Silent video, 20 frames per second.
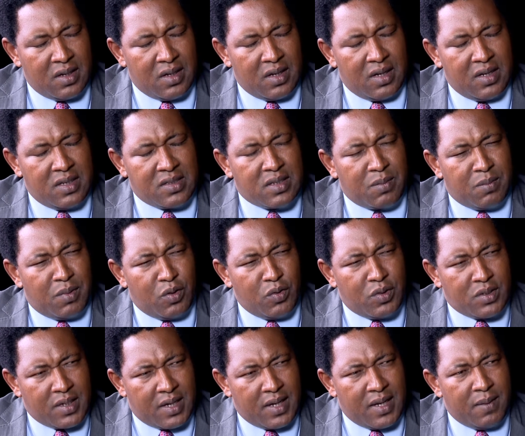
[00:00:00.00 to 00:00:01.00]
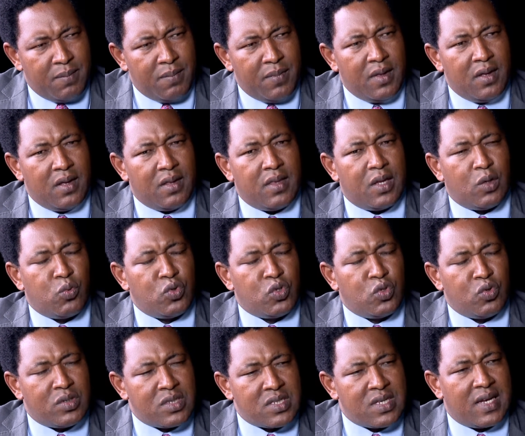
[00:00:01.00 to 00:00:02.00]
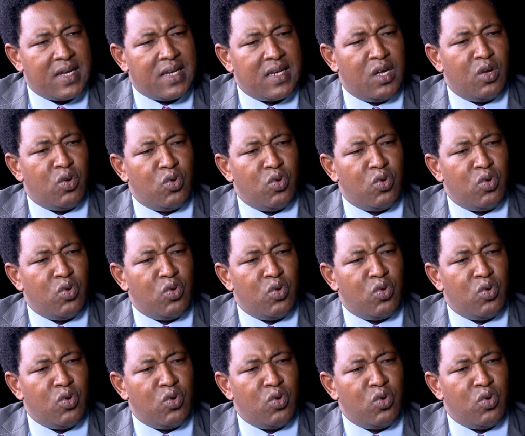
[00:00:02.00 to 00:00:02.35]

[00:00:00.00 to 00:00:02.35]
It's about time that we should start now